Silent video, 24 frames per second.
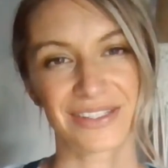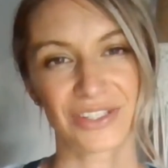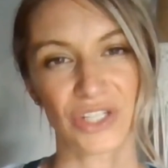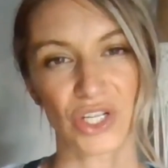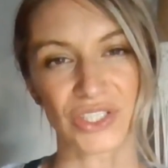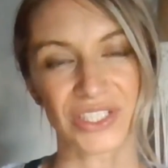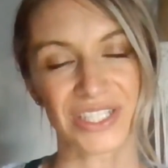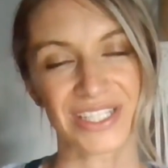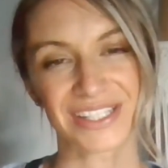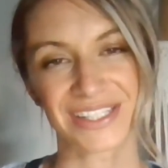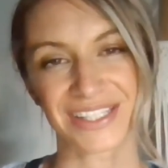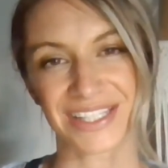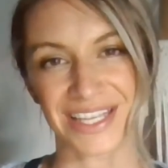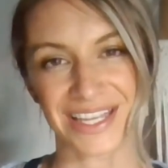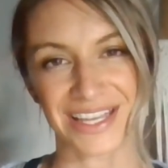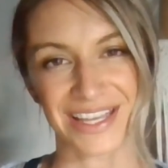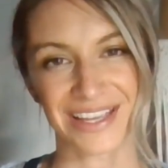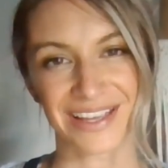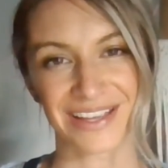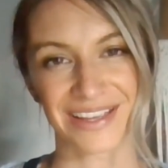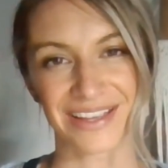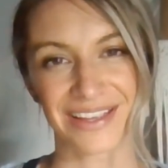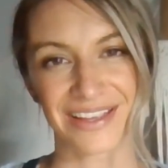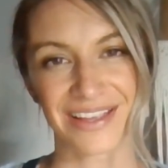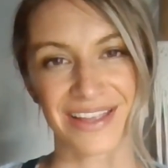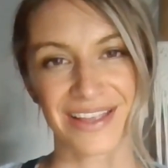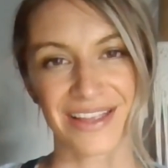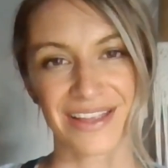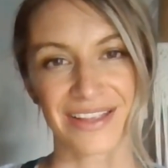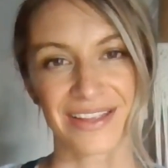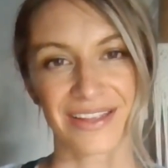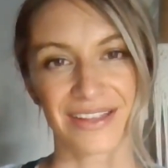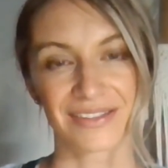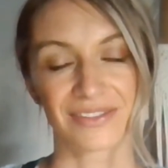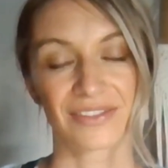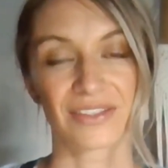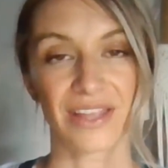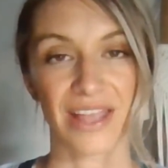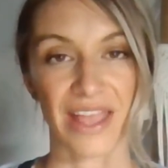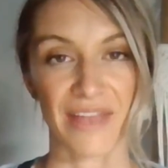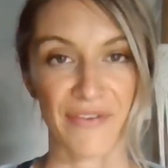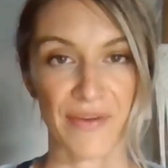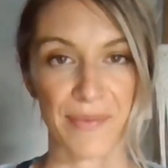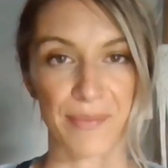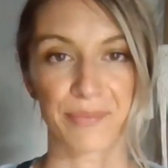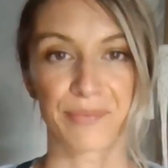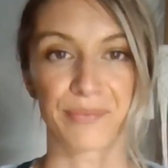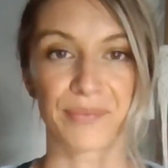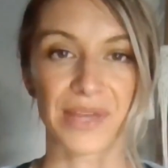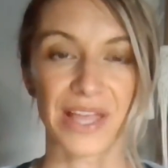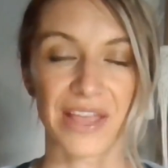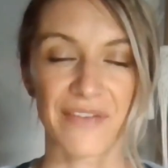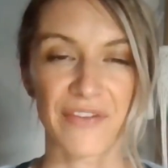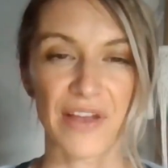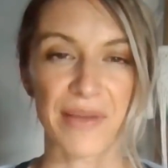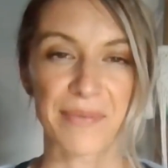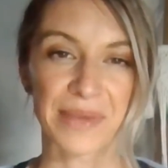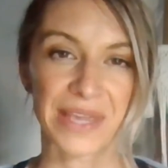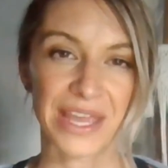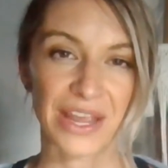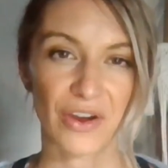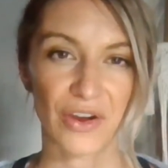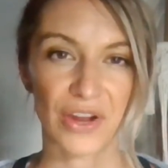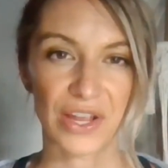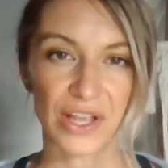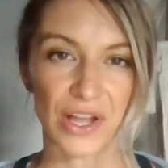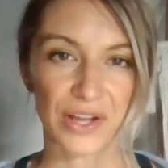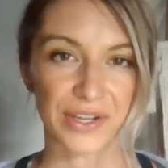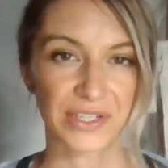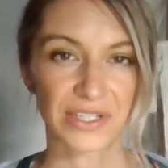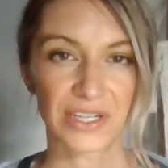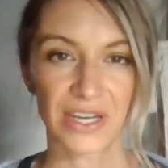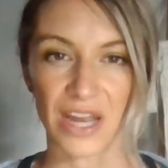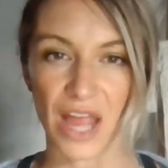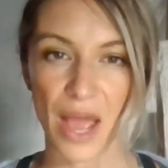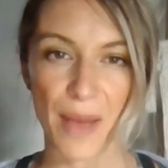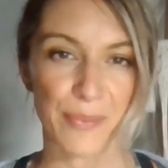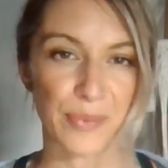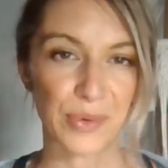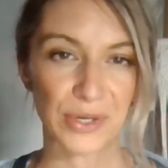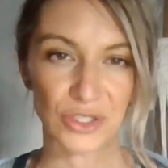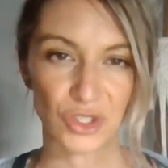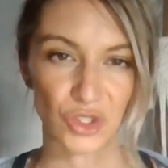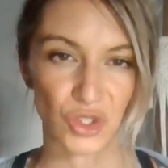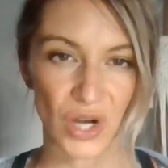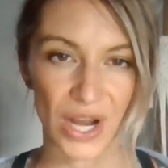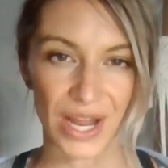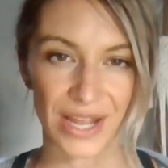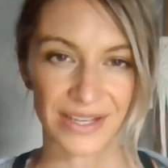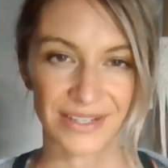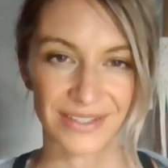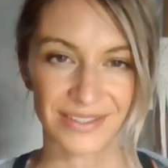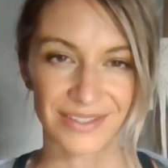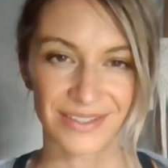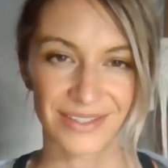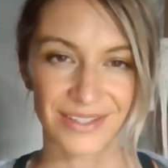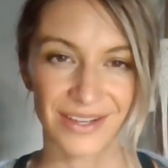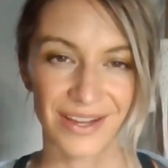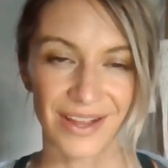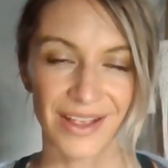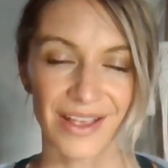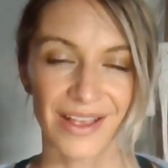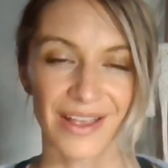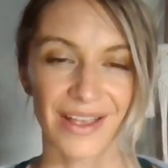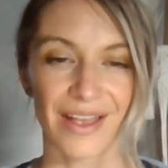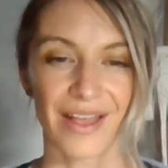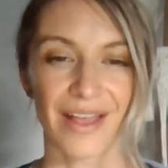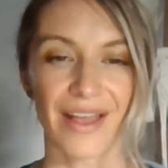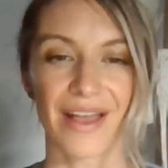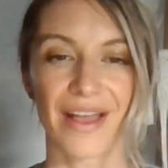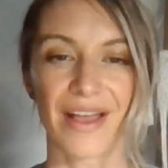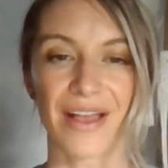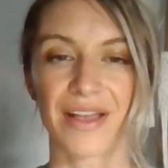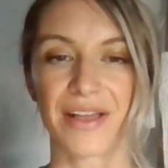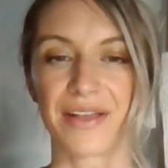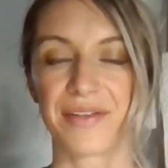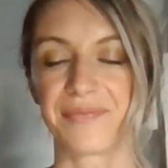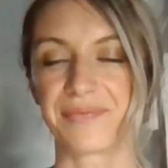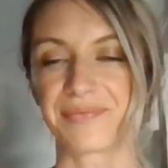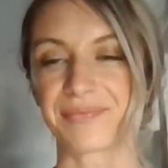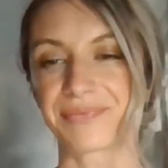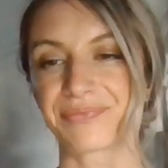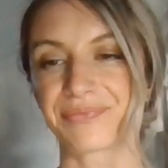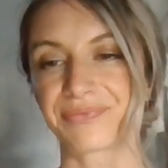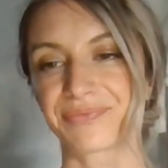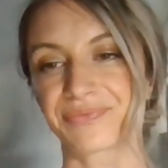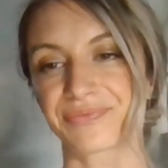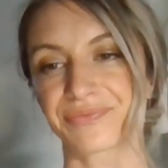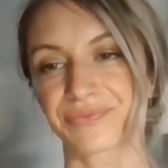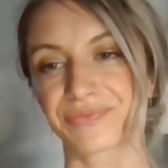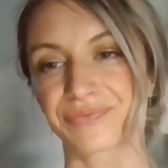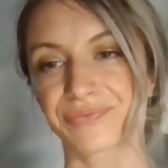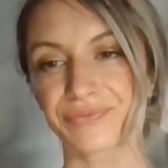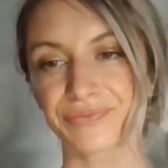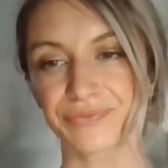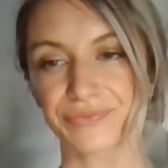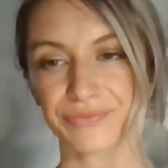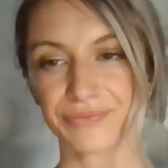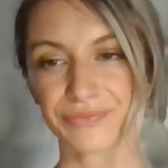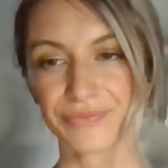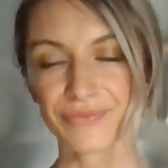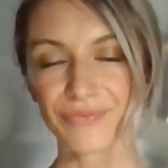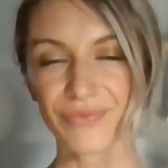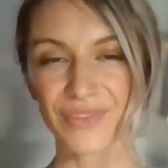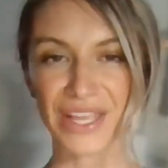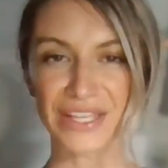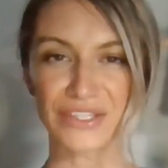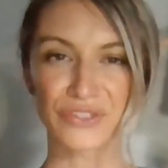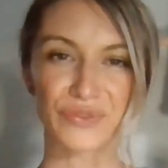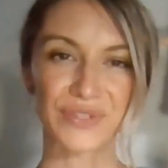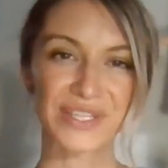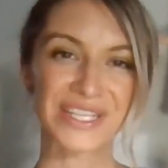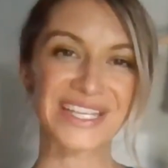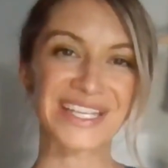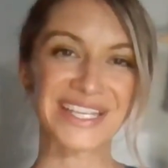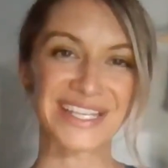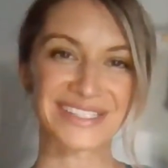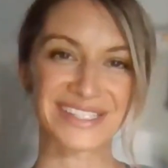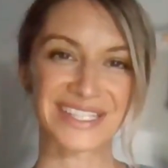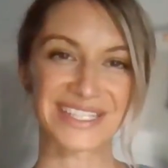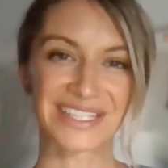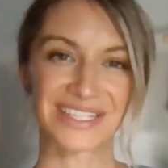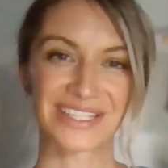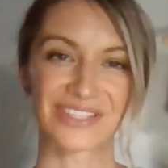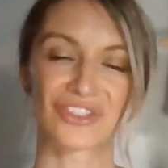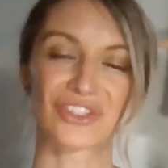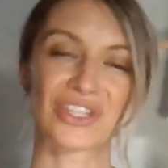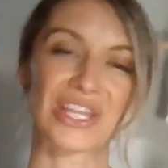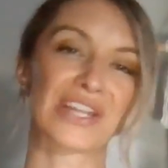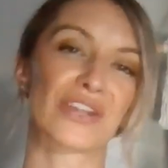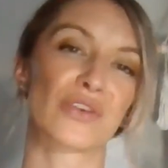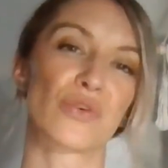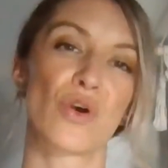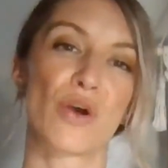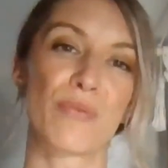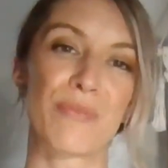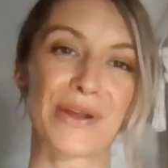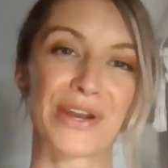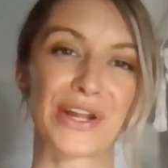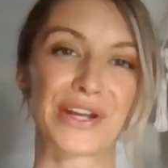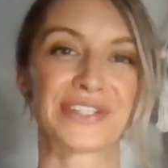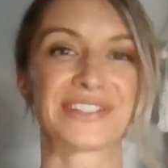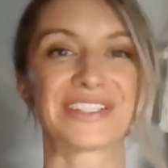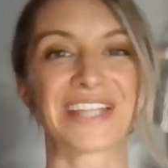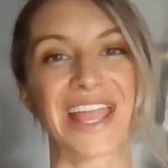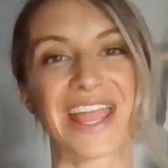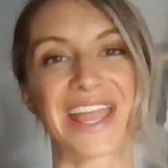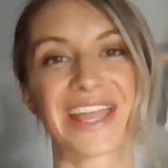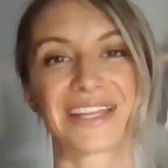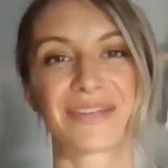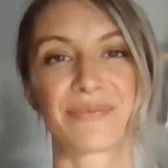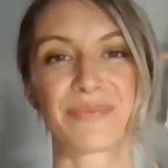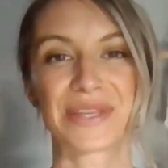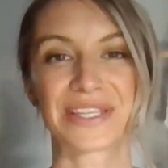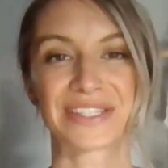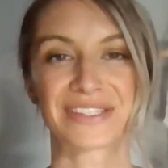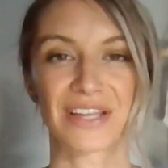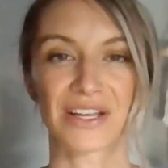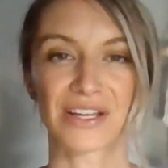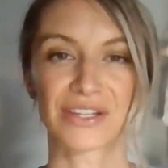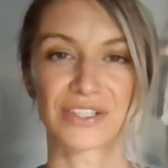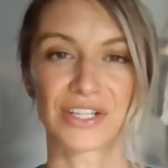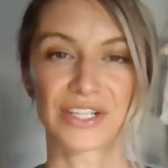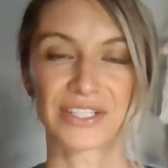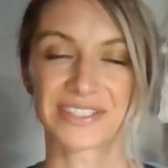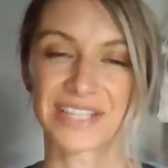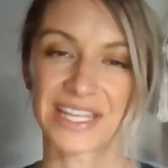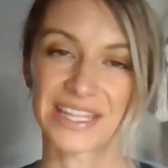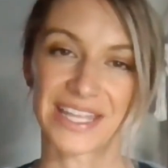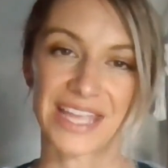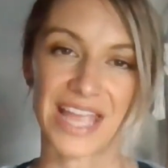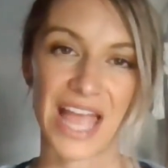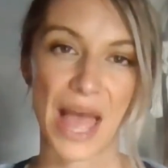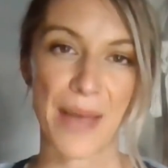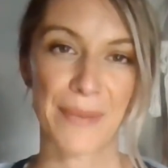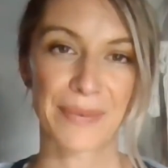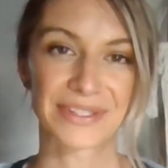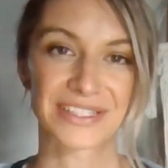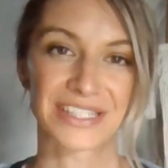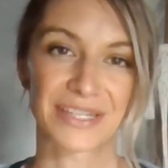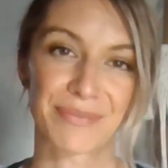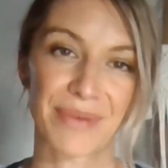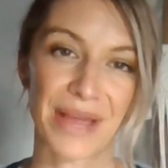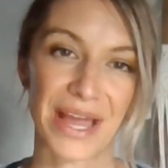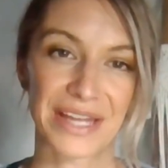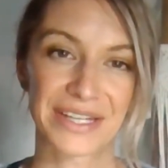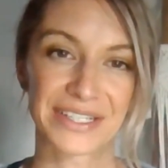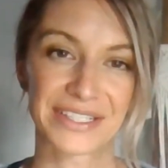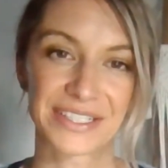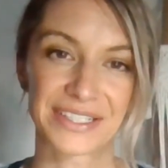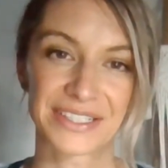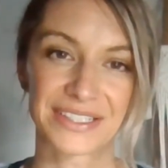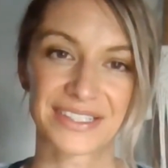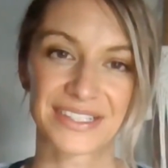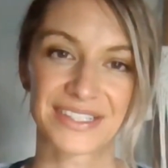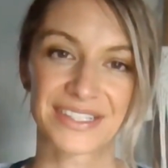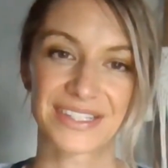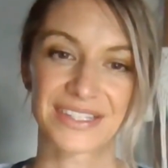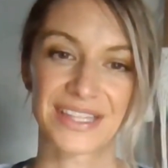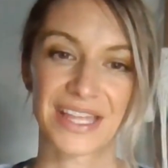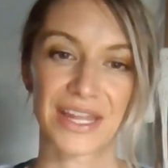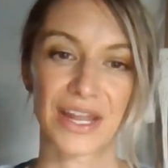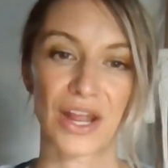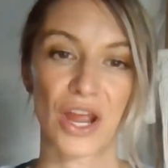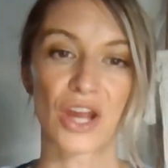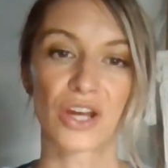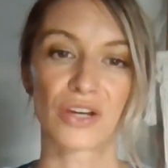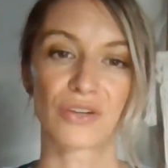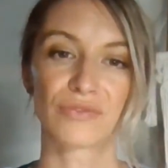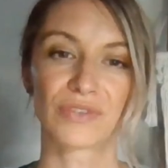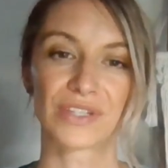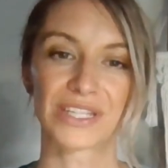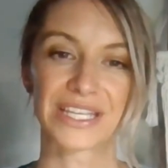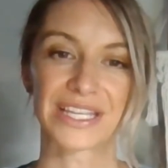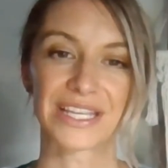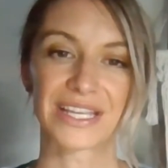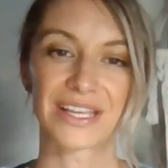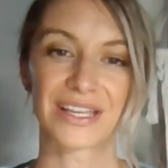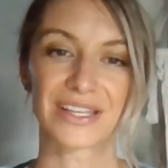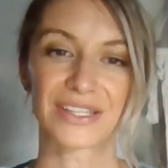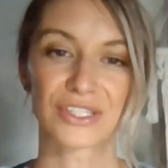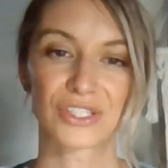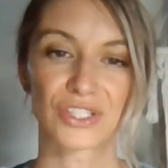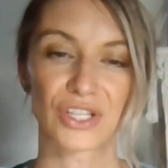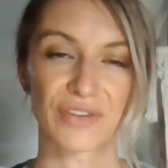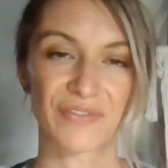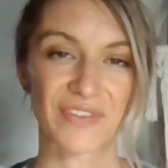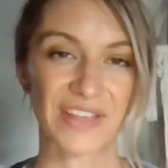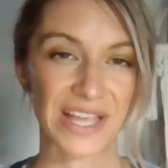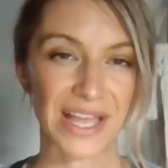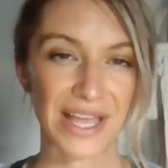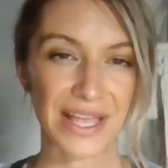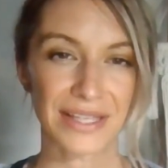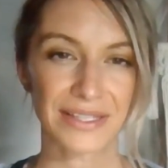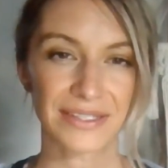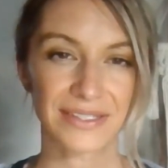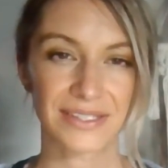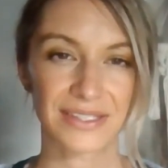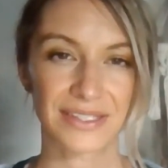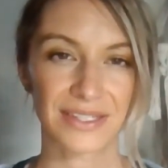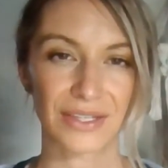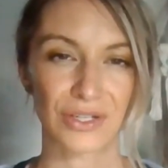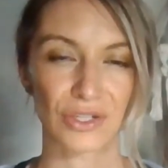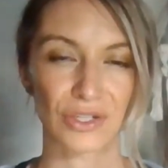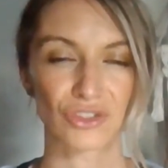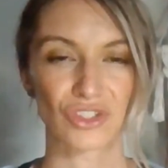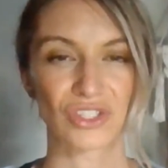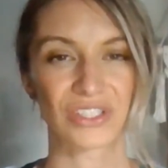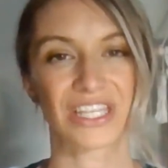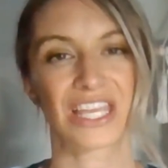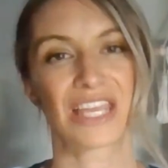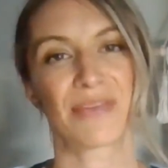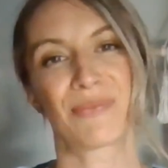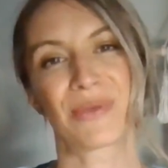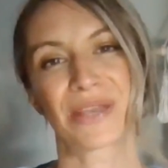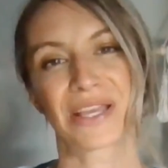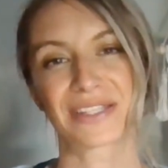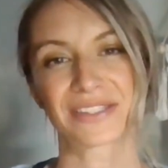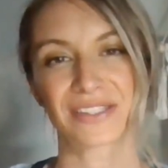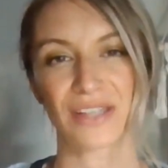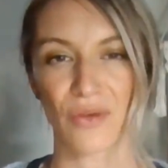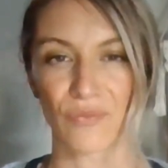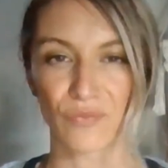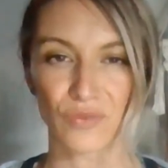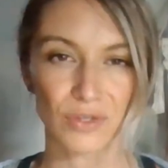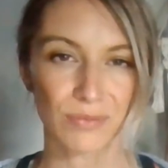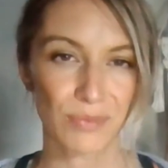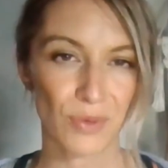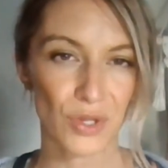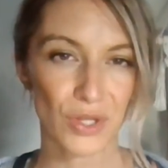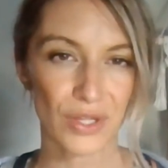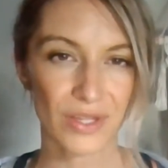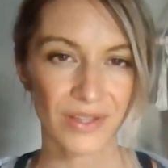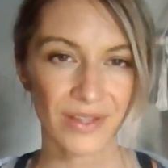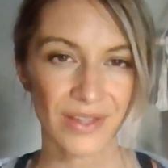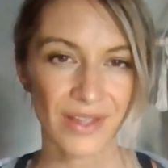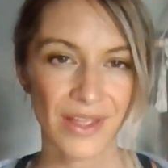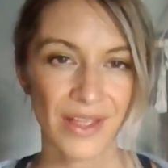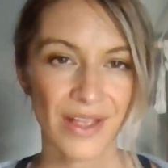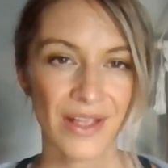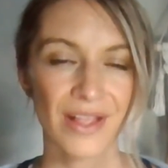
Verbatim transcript: start to see if I'm if I'm carrying on an upward trend. Um, it's really easy to just kind of go about our day and be stuck in our daily habits and patterns that aren't really serving us, that are just keeping us comfortable,